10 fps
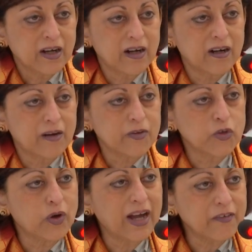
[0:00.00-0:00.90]
Uh,
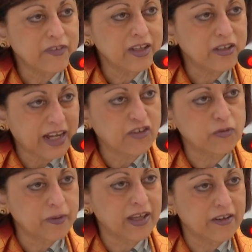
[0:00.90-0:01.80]
you have the
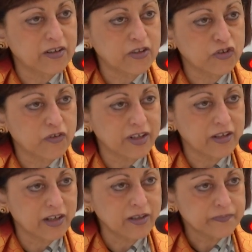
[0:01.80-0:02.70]
tangible heritage of
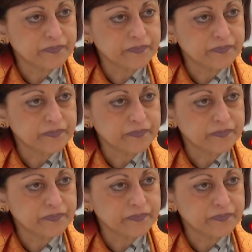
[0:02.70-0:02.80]
India,